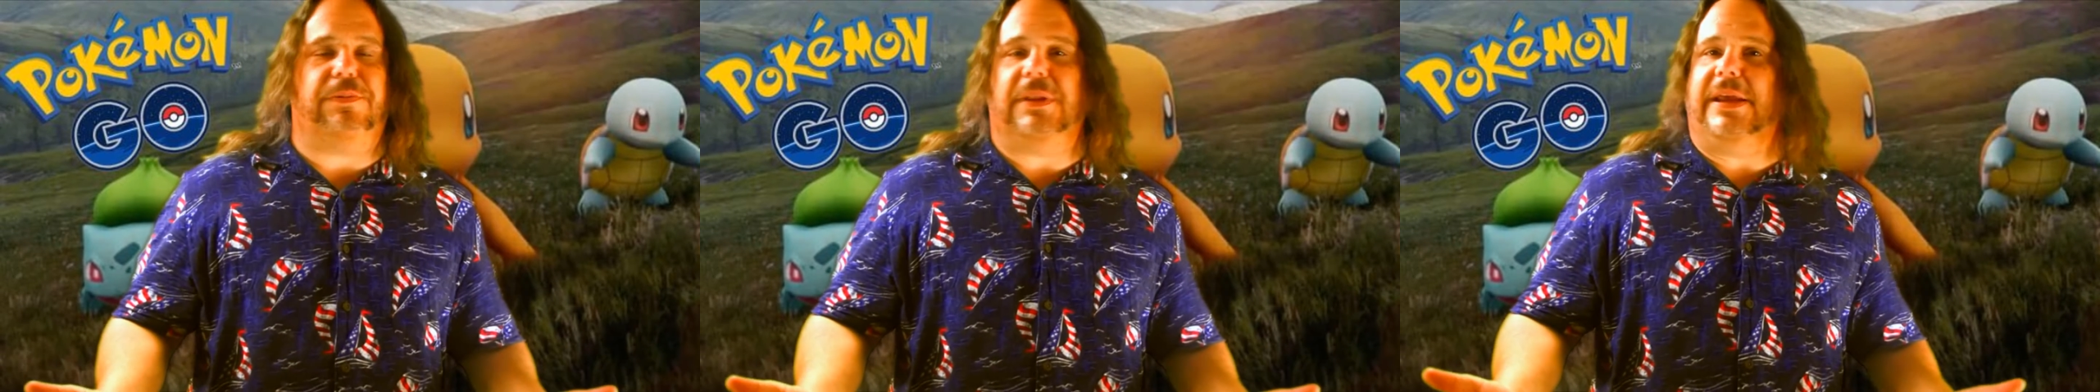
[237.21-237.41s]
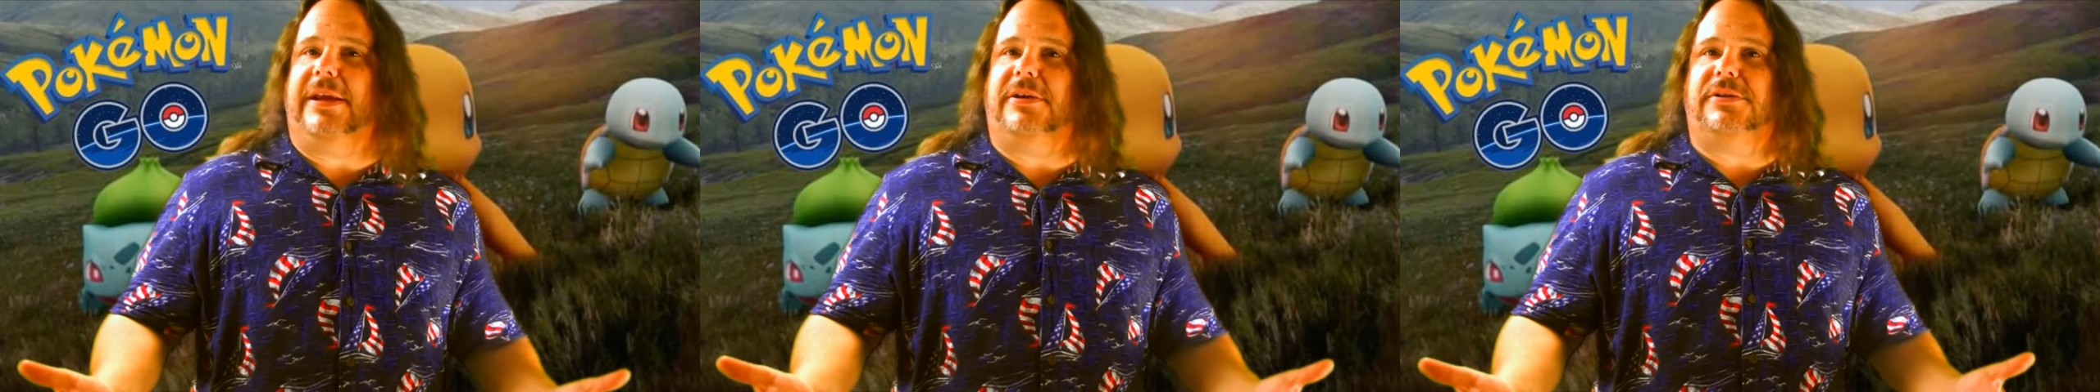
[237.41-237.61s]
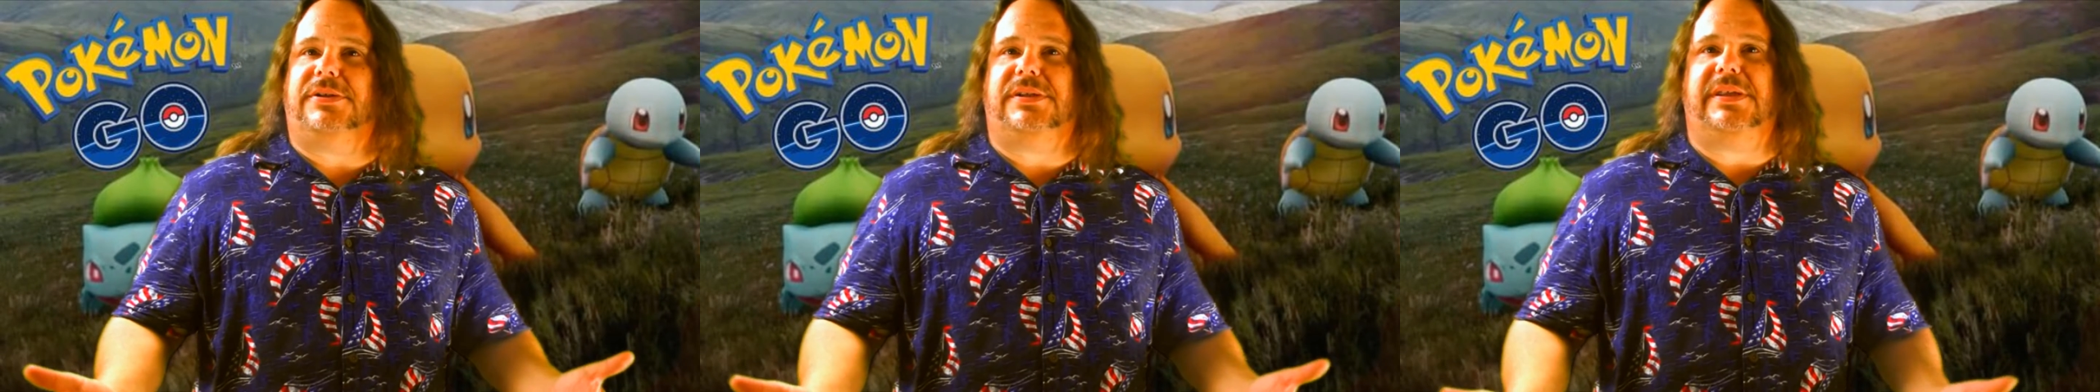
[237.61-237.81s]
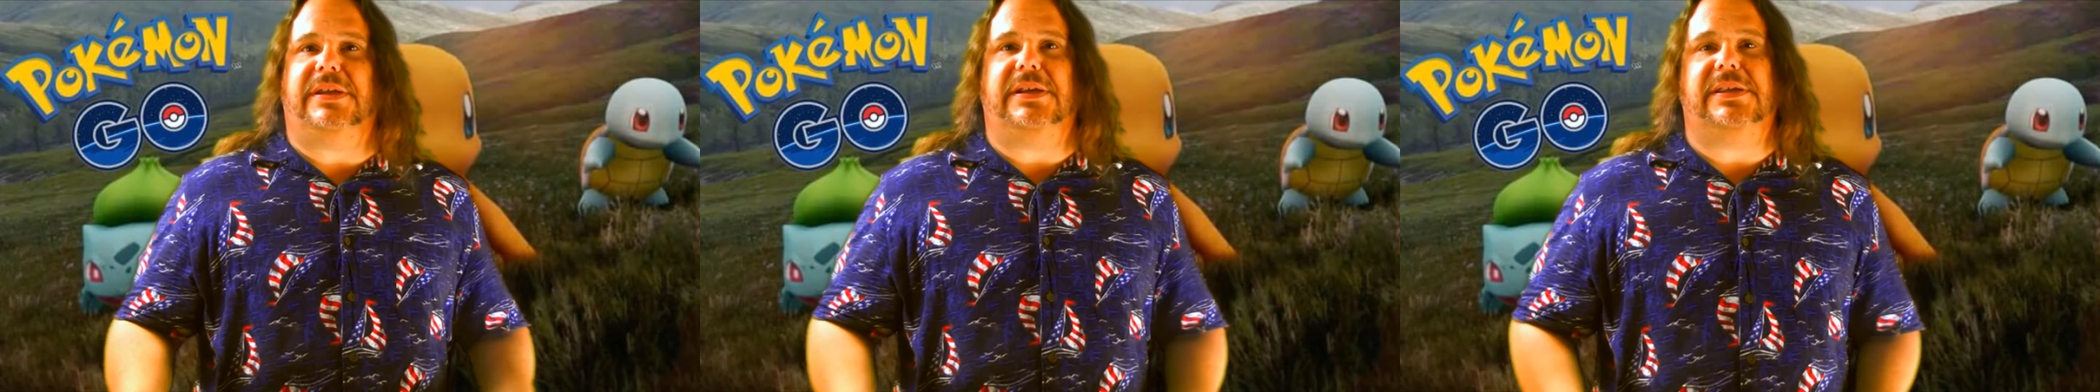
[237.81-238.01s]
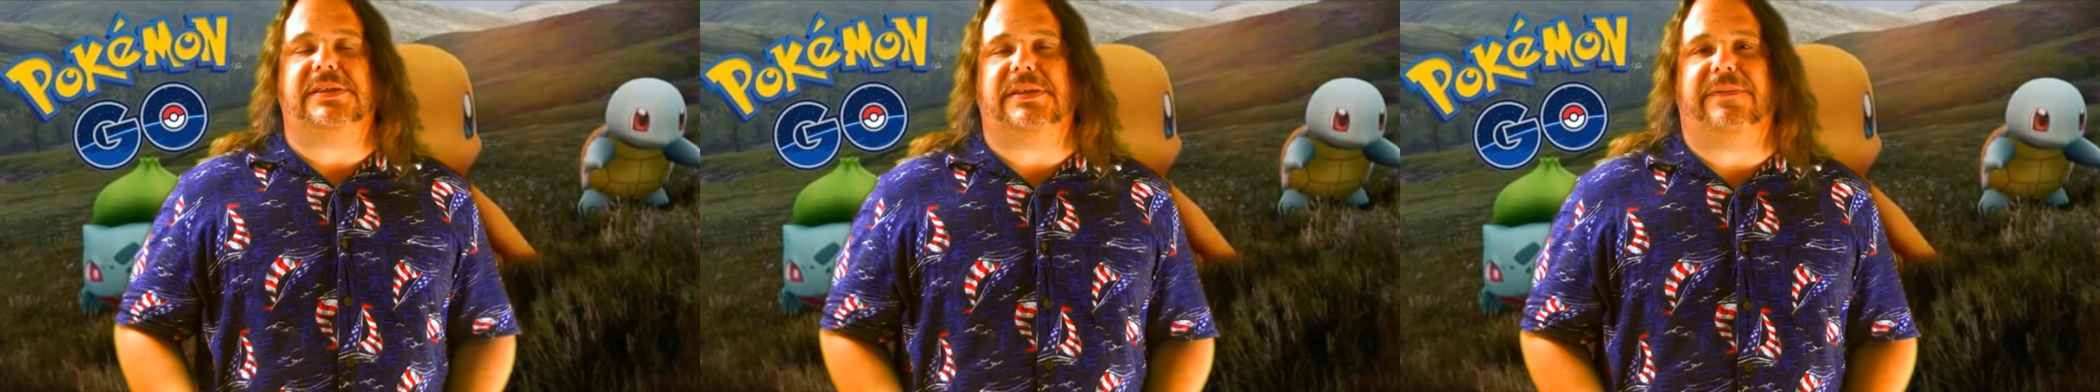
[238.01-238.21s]
players than
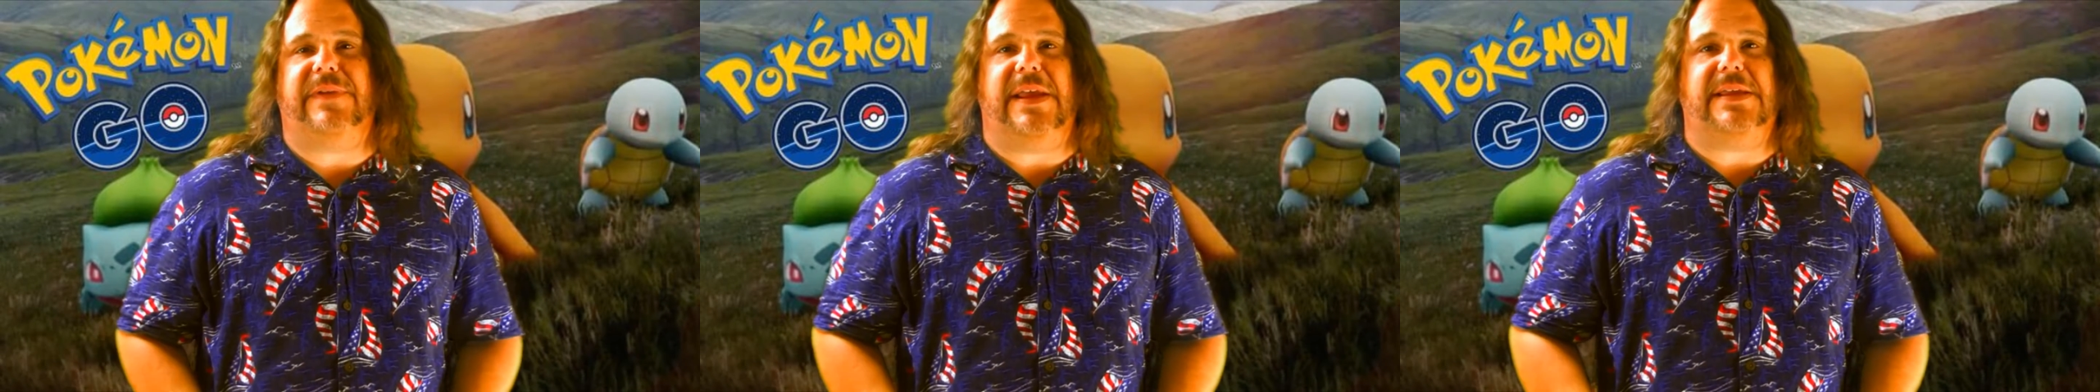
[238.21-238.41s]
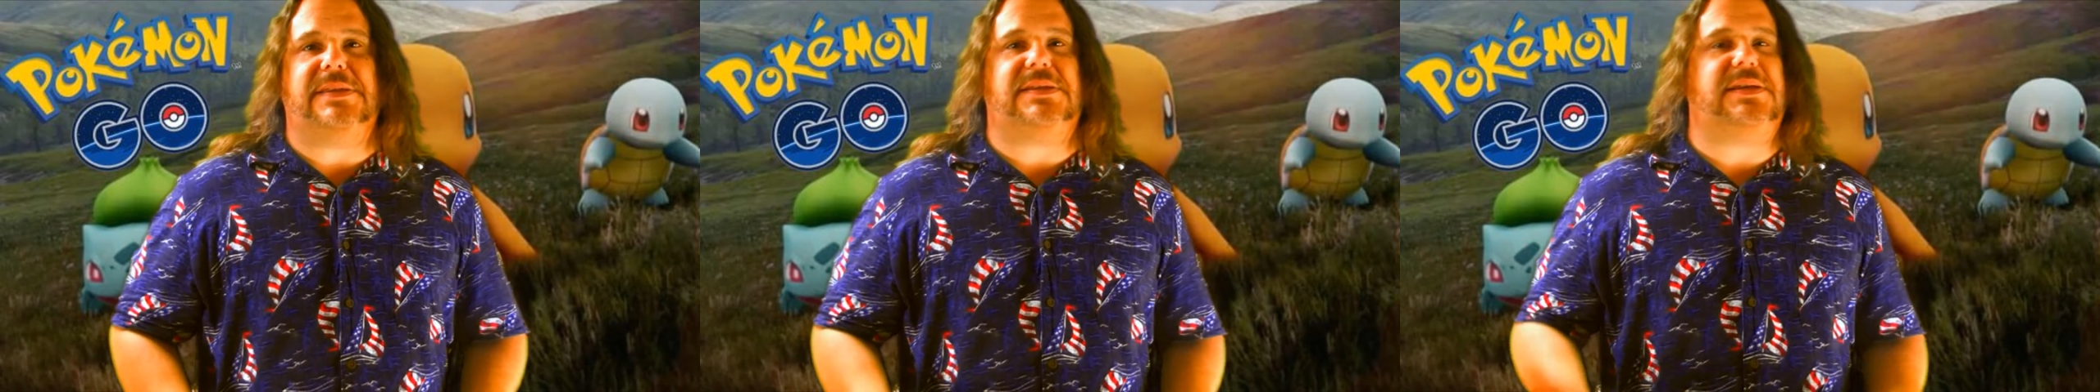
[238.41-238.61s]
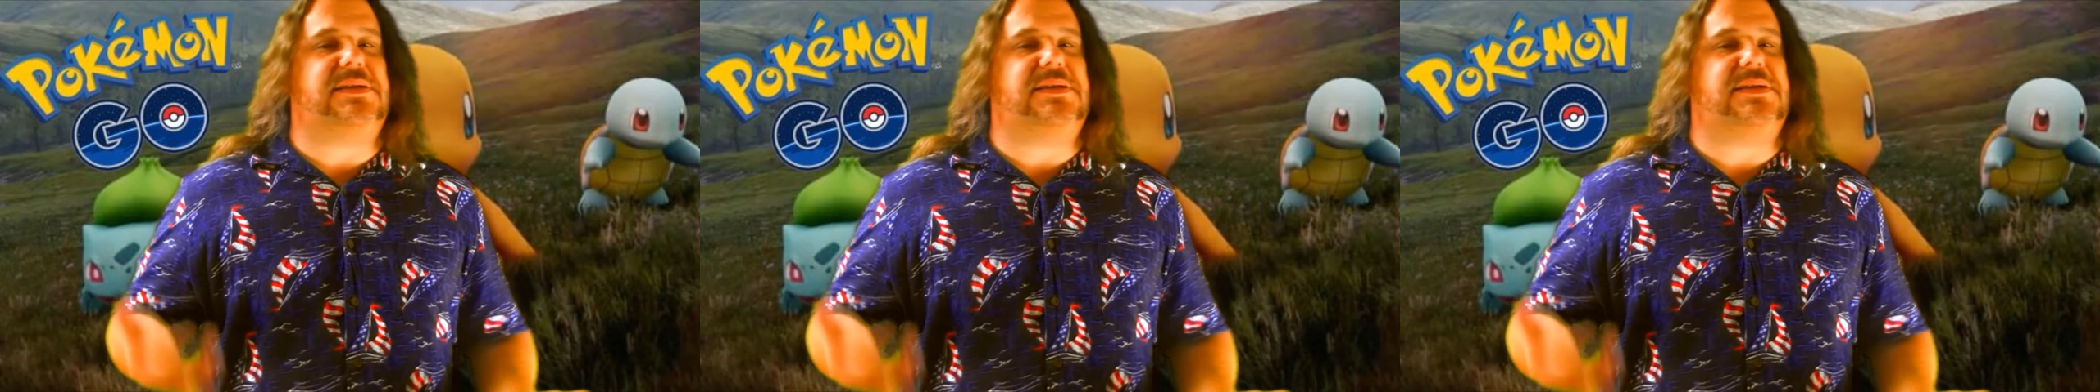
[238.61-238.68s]
it is advanced,